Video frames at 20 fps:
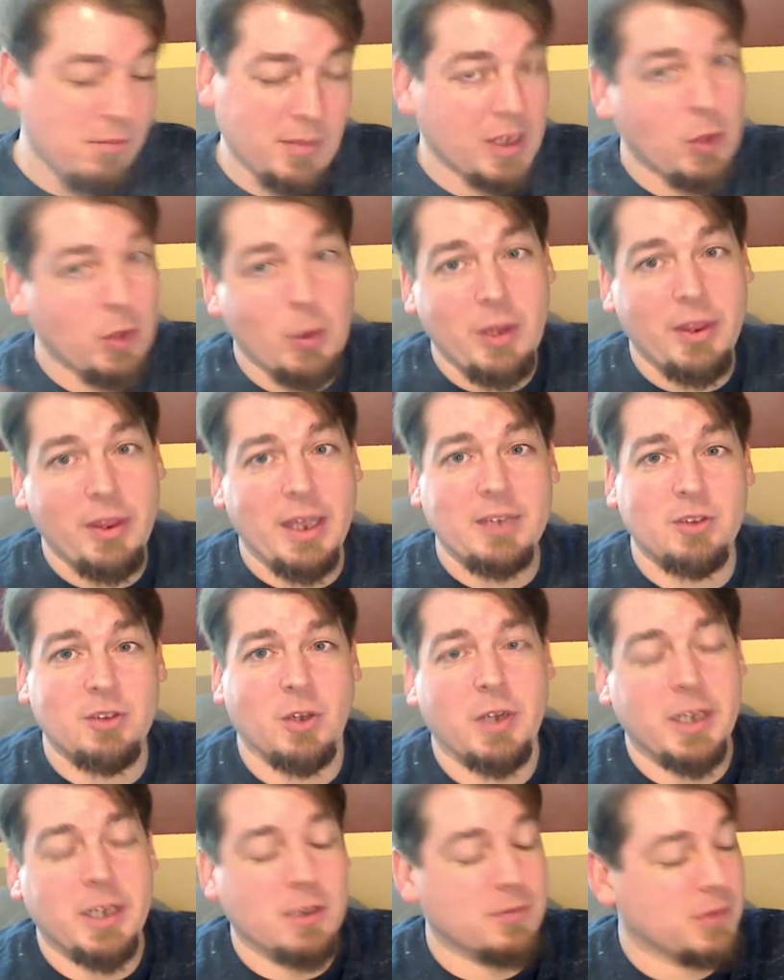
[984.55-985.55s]
Well, that's
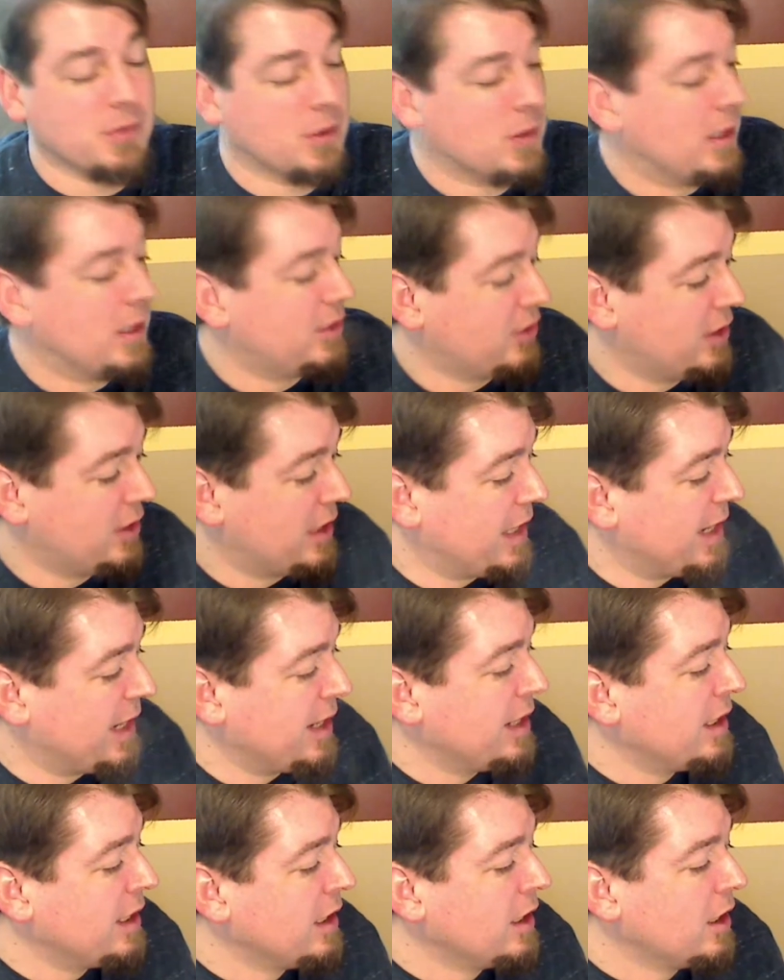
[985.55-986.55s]
on here for the rest of the day.
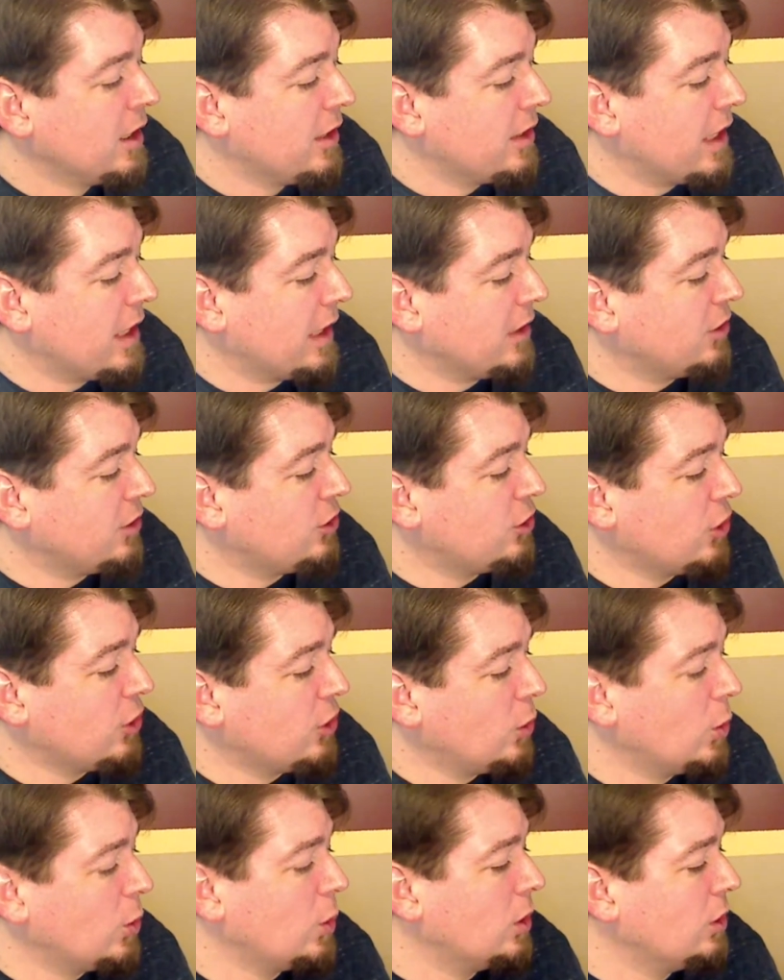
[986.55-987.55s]
That is
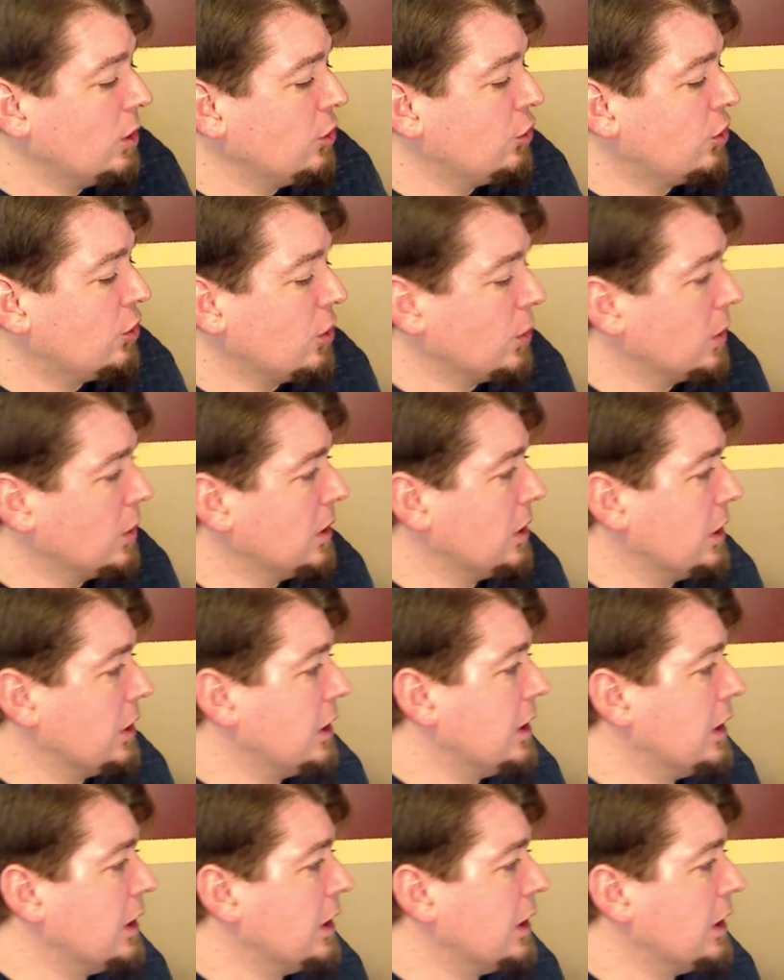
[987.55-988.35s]
so good.